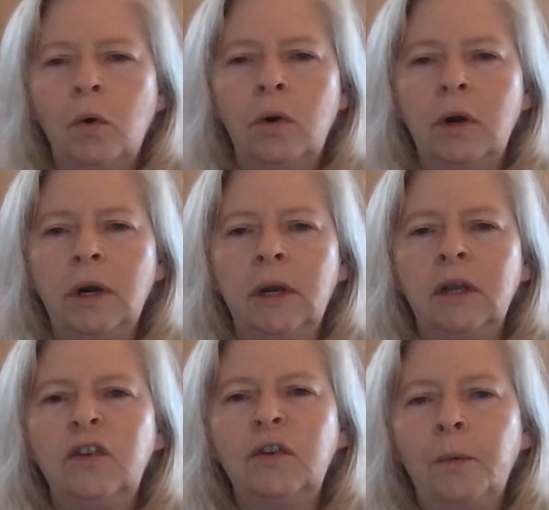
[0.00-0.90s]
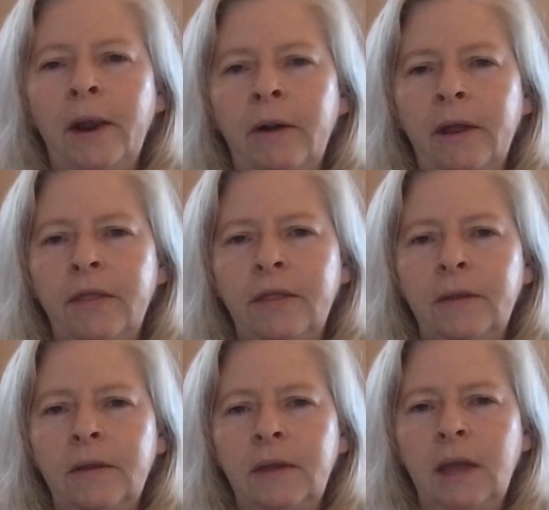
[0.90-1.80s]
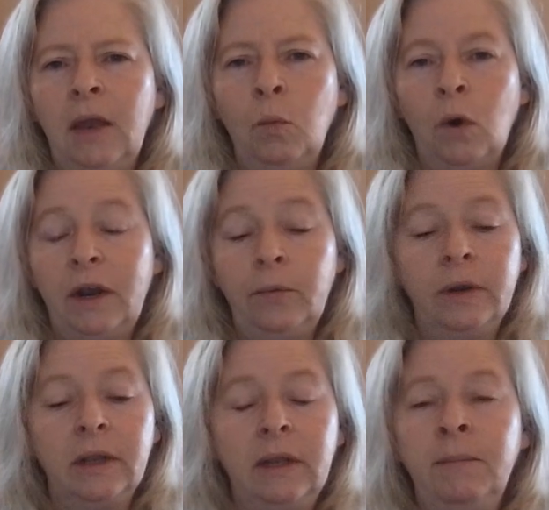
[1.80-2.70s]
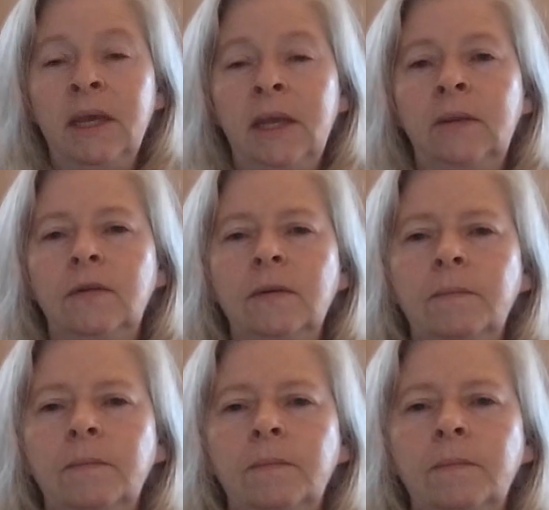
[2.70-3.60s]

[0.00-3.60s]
or sweareth and what it really means.